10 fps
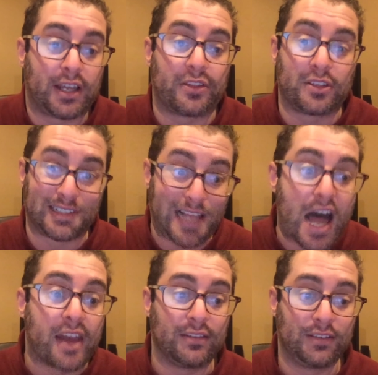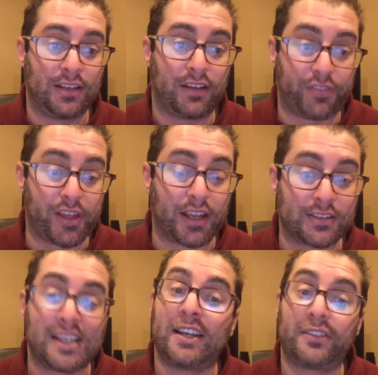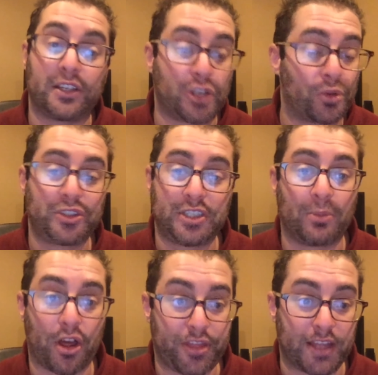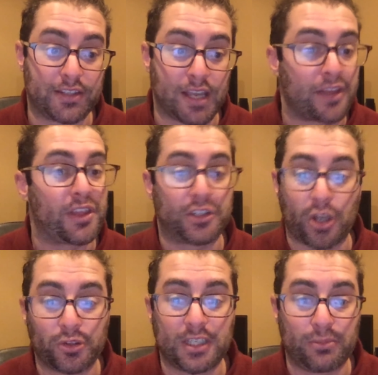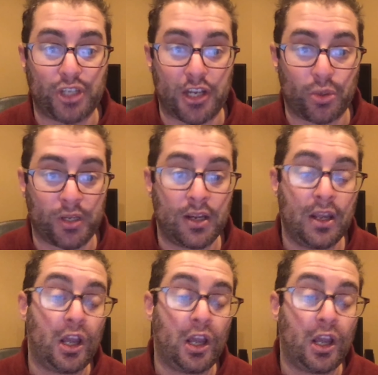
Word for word: And there's a lot of things that don't seem authentic, that don't seem genuine.